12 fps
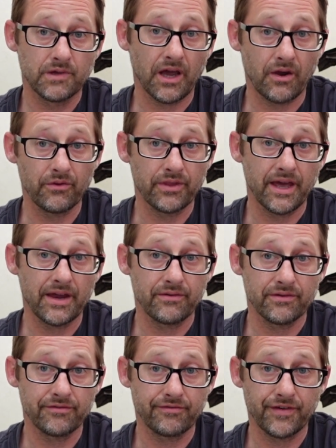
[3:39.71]
go there
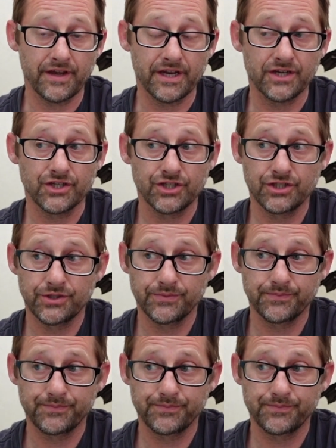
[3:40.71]
and fish